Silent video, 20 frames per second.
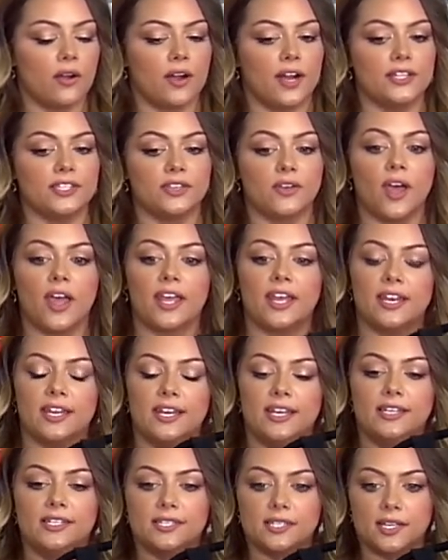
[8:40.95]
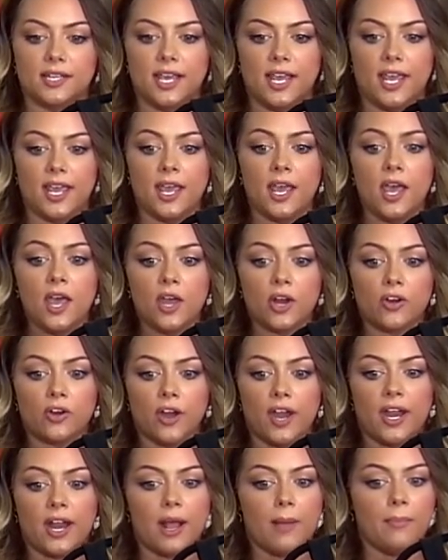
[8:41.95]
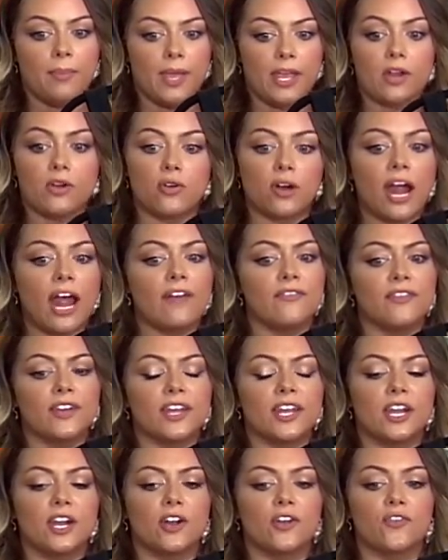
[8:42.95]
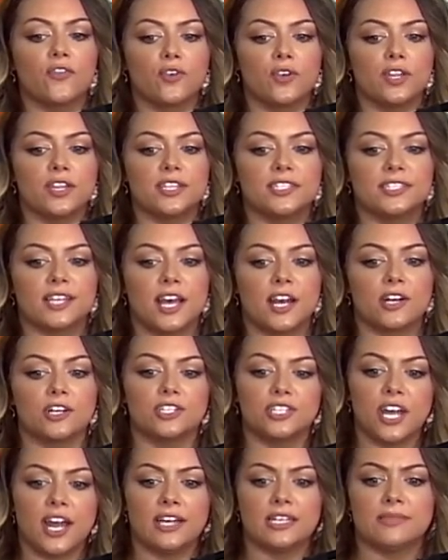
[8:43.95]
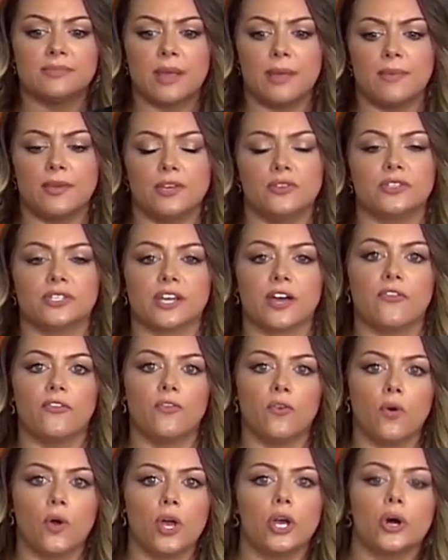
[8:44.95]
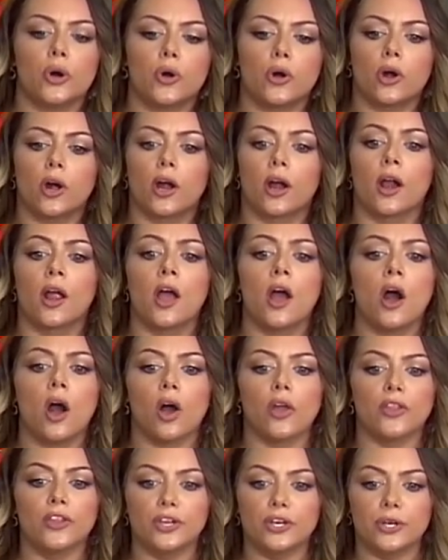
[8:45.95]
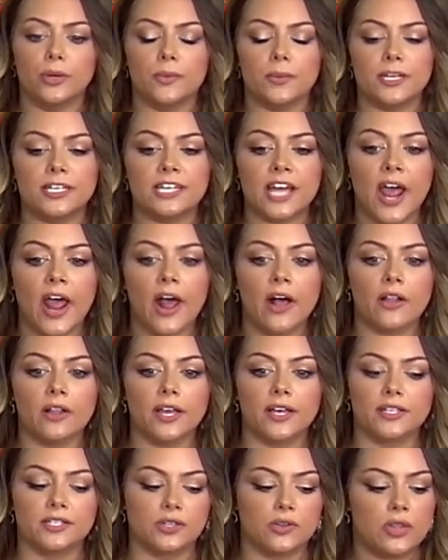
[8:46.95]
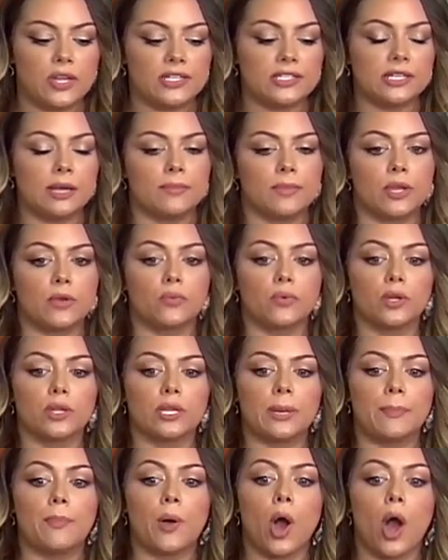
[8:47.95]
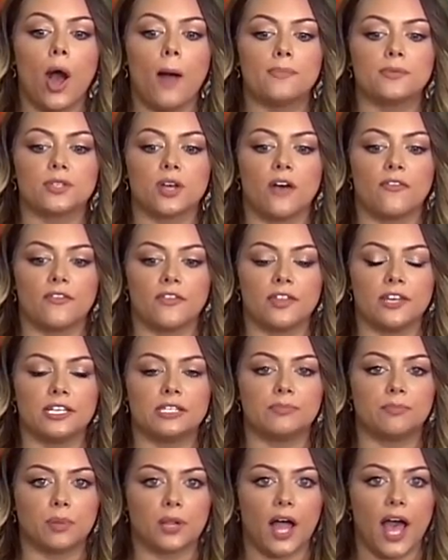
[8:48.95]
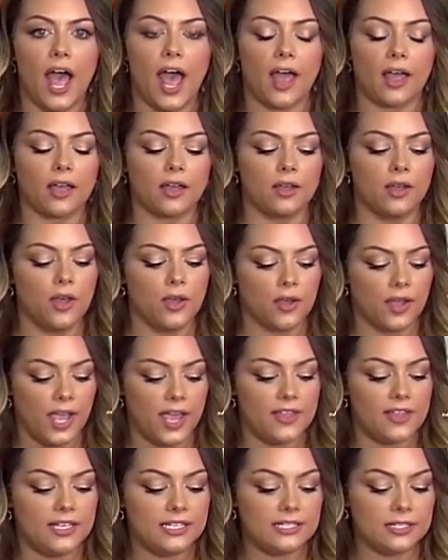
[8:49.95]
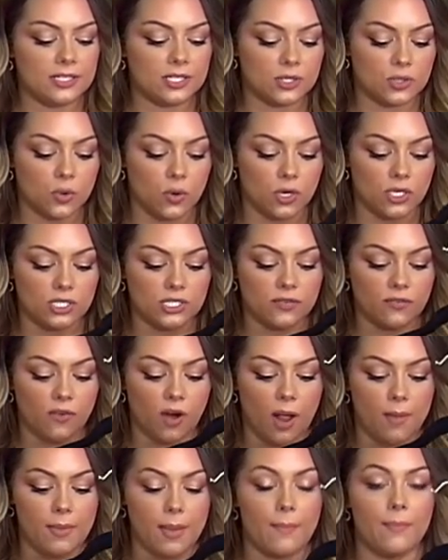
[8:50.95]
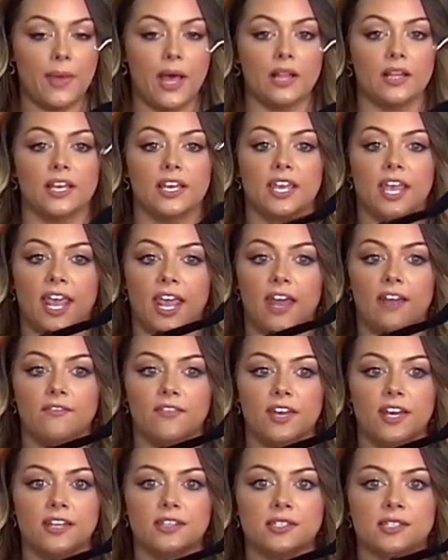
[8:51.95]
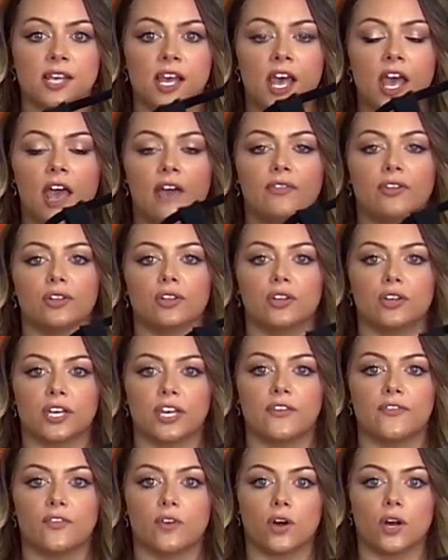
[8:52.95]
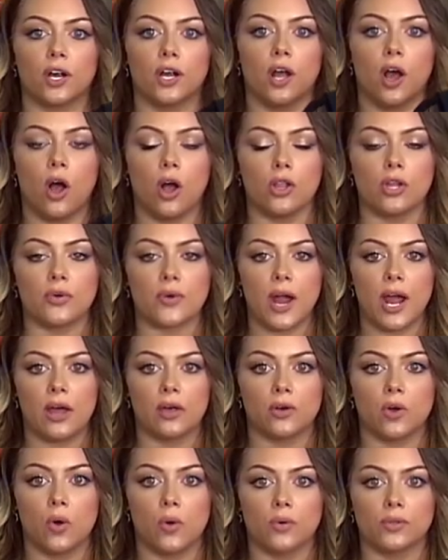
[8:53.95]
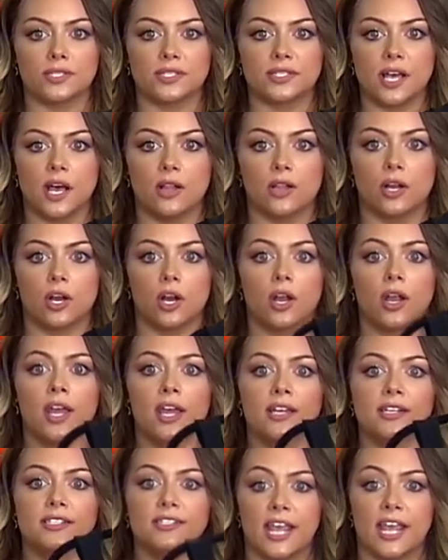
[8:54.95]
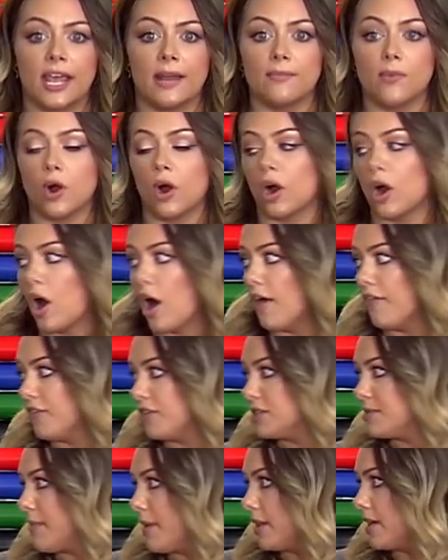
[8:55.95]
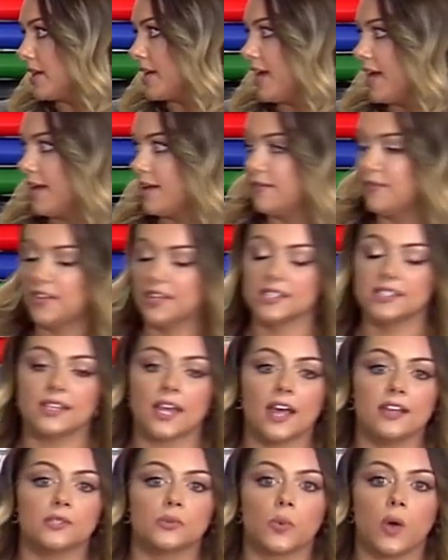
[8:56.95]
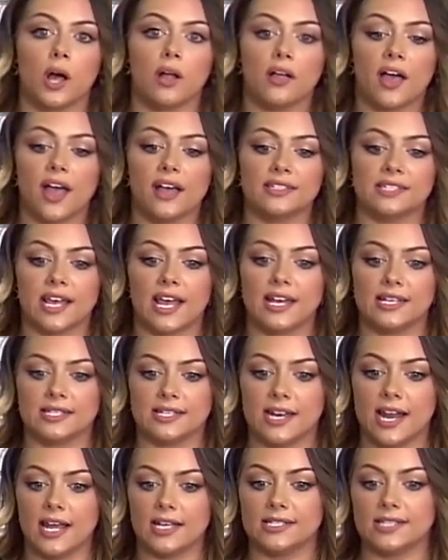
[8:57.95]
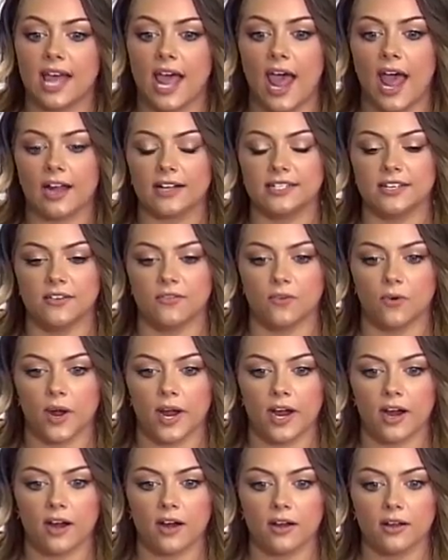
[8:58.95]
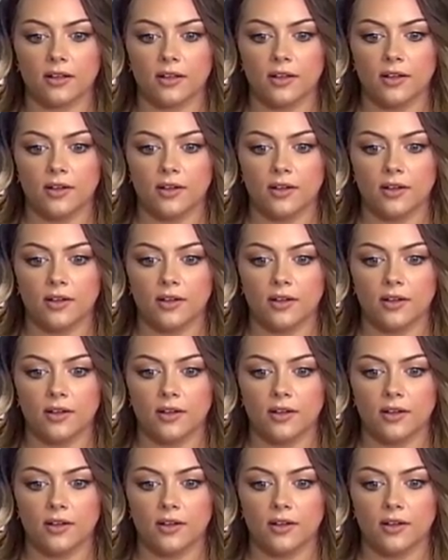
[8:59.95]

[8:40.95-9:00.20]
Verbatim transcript: All right, so I can easily create a big graphic here for the center chest, maybe using a foil or the new metallic, so that something really pops off of this black. Okay, this is sourced from Bella Canvas. If you're looking for an all-around wholesaler, SanMar offers Bella Canvas as well as S&S Activewear.